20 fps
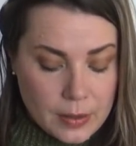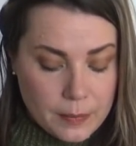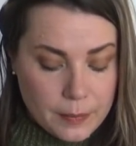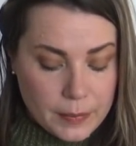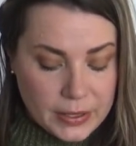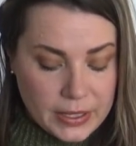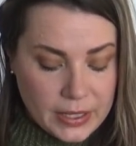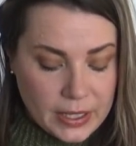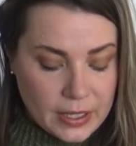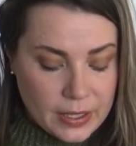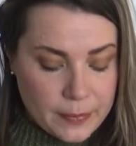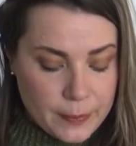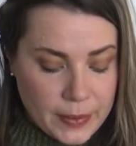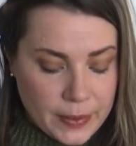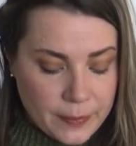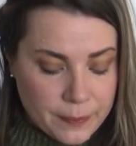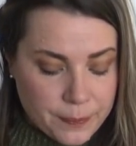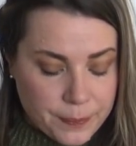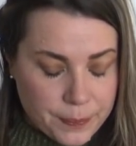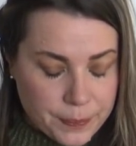But yeah, I've
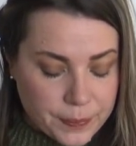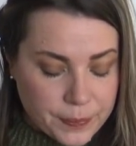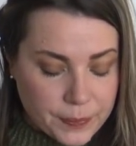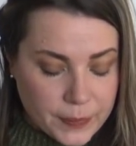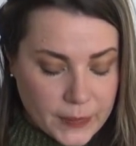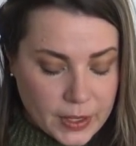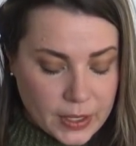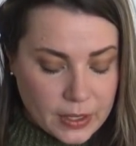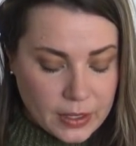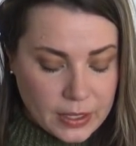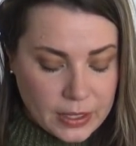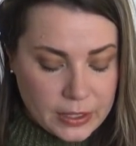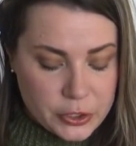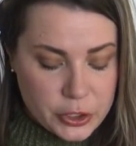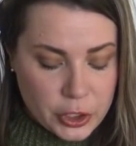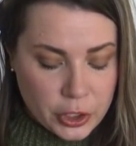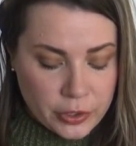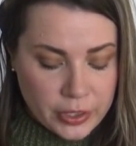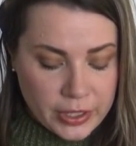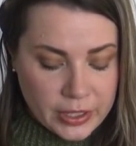been
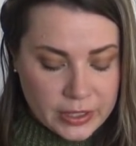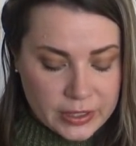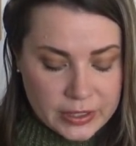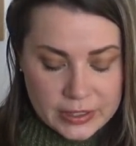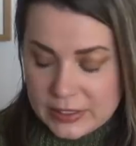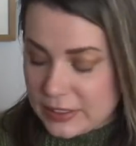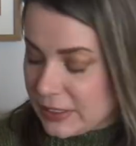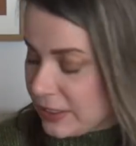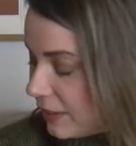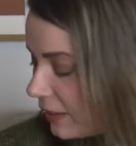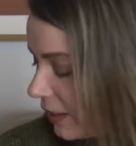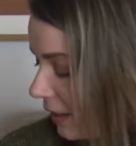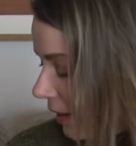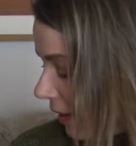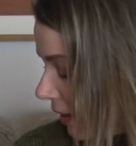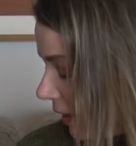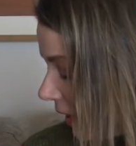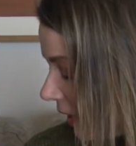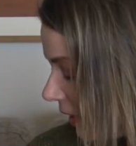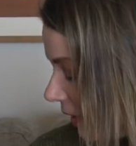enjoying this
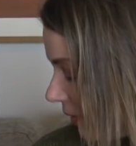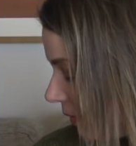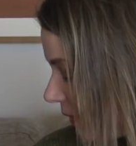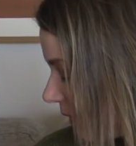yarn. I